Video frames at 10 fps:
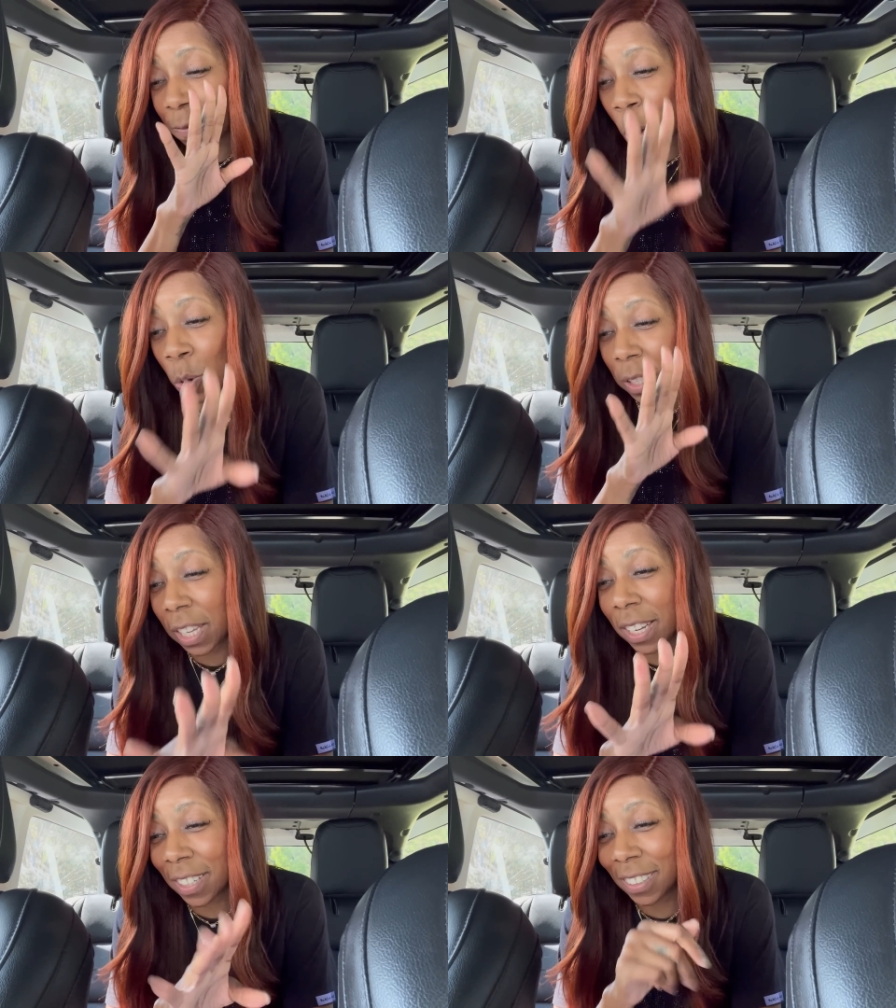four
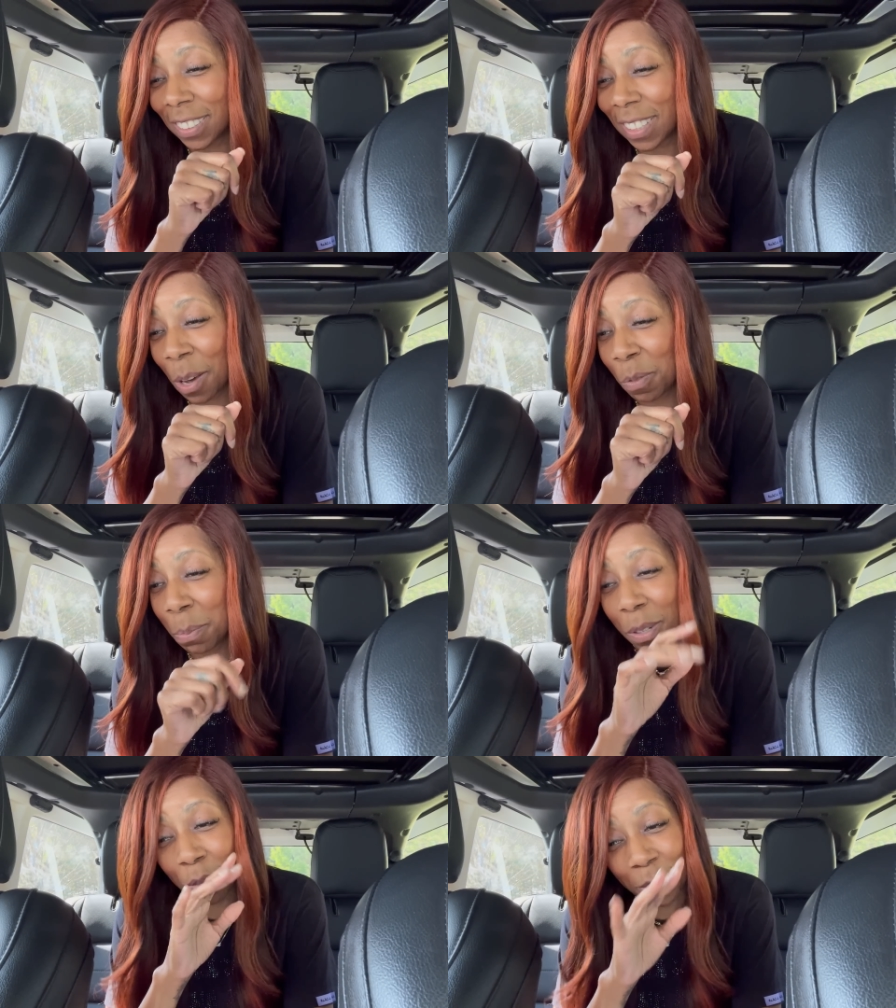years that
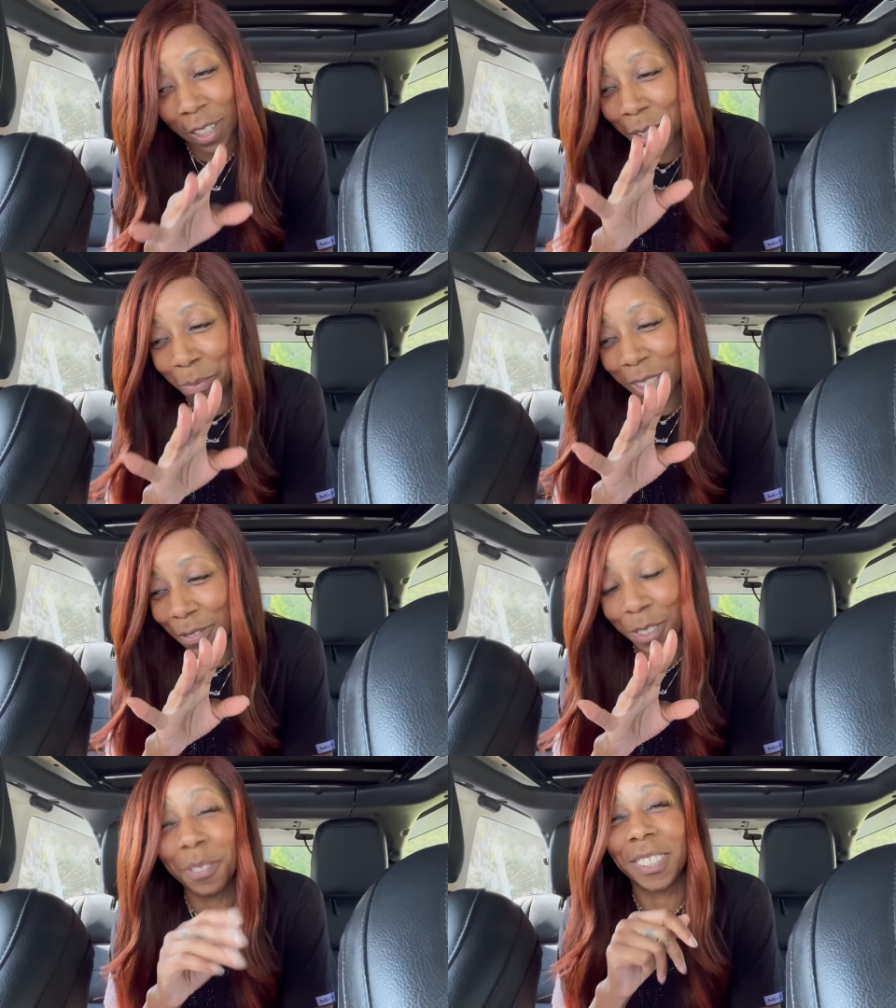we've been fucking with
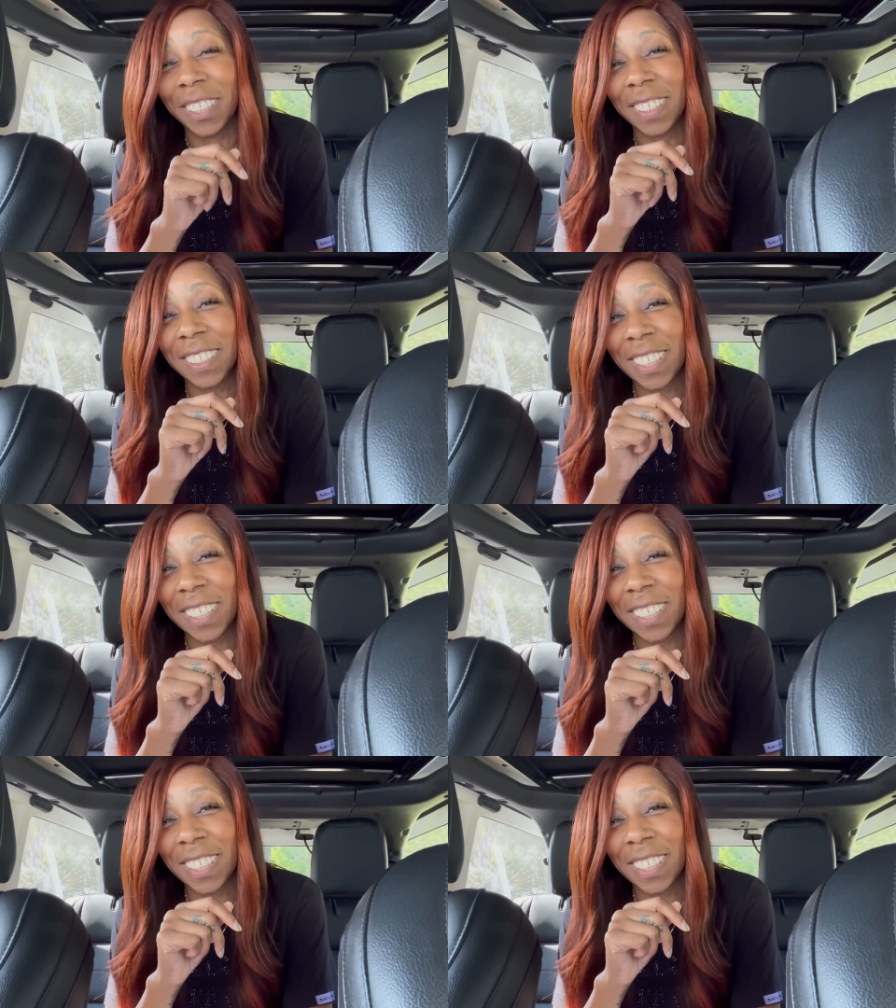Future,